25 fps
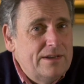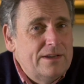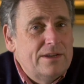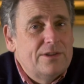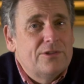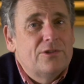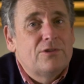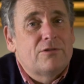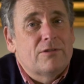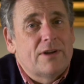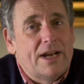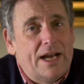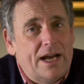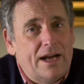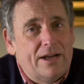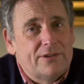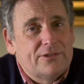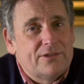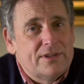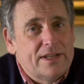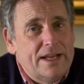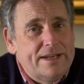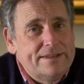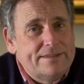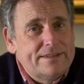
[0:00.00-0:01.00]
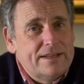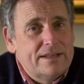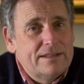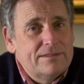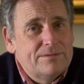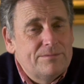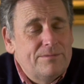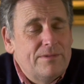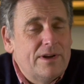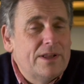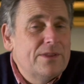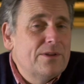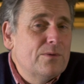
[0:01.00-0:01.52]
Three hours
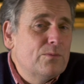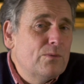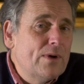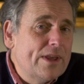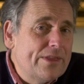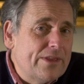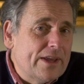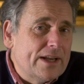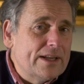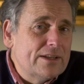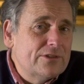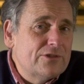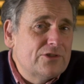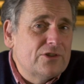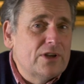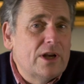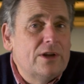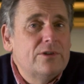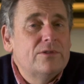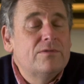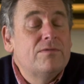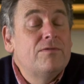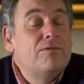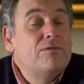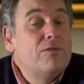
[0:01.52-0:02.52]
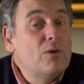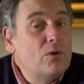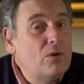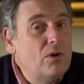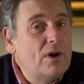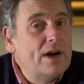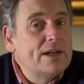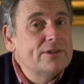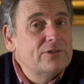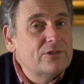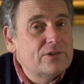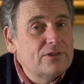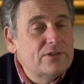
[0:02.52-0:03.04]
later, and the Withings showed
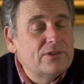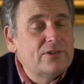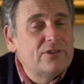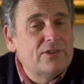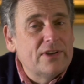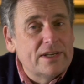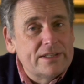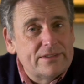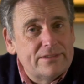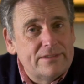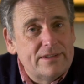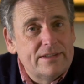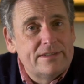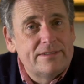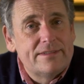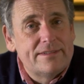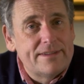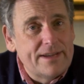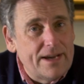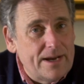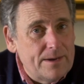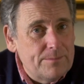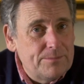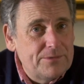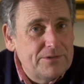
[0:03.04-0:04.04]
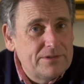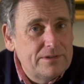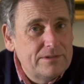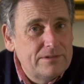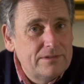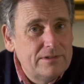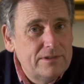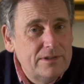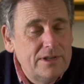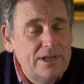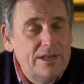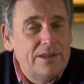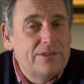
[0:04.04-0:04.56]
460 steps.
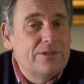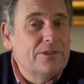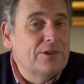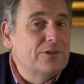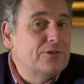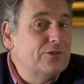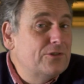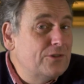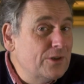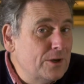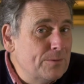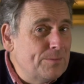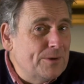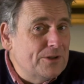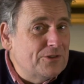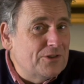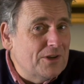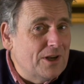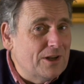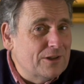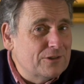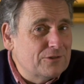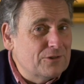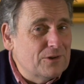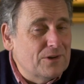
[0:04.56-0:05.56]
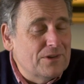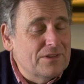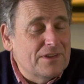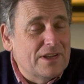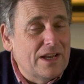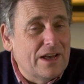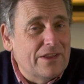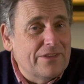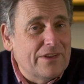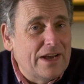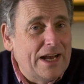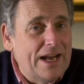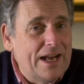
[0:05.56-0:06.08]
The supercharger, on the
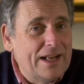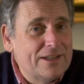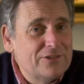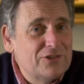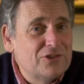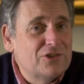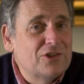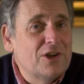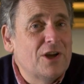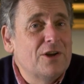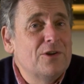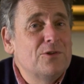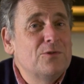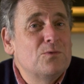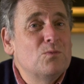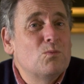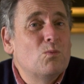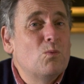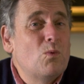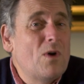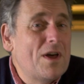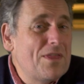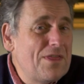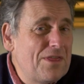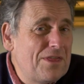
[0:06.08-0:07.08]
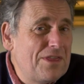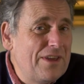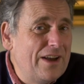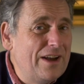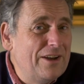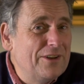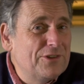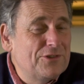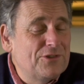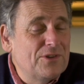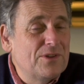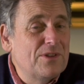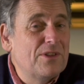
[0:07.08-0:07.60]
other hand, showed
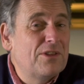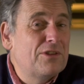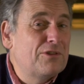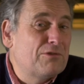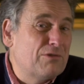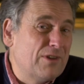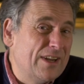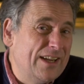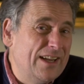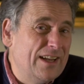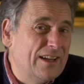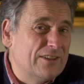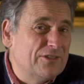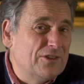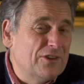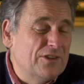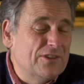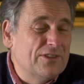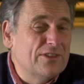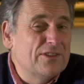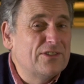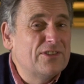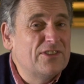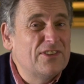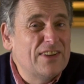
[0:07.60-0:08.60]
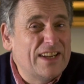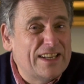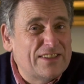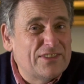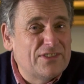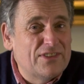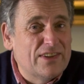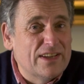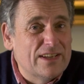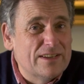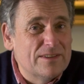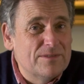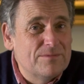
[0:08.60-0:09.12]

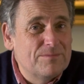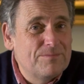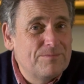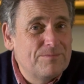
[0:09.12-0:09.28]
1,360.